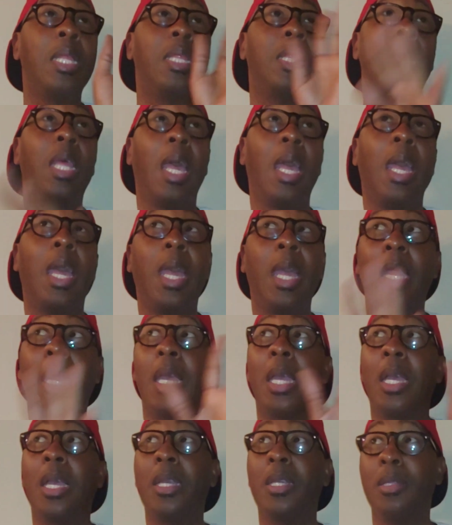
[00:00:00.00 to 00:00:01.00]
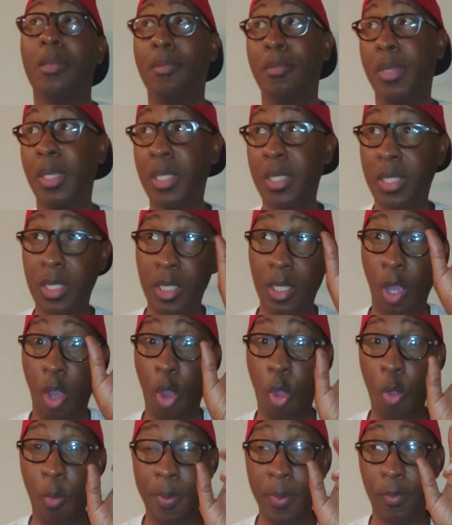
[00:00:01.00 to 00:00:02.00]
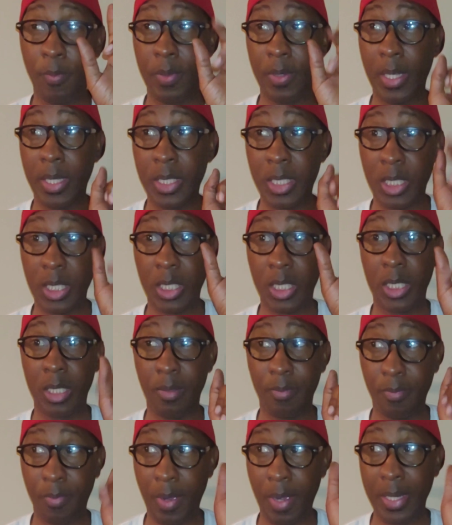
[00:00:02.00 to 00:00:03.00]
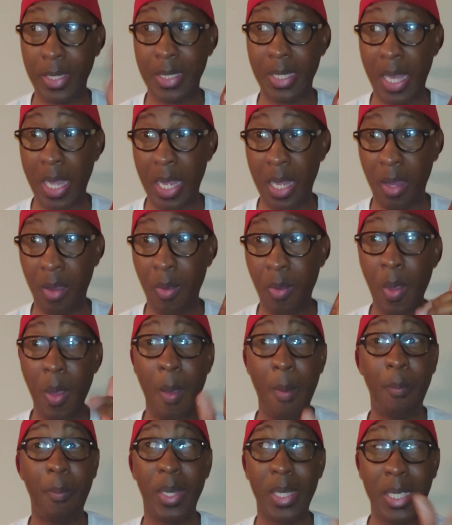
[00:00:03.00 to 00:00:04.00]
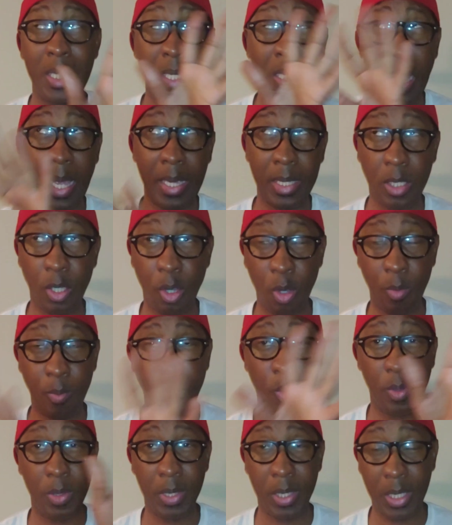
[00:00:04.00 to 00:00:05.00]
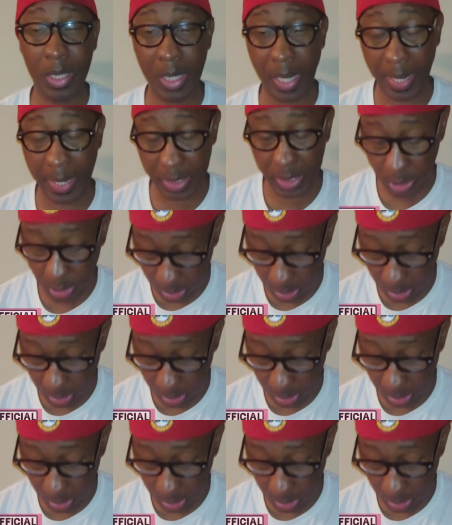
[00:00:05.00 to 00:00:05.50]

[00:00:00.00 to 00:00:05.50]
that this is an open relationship right now. But he likes her more than he likes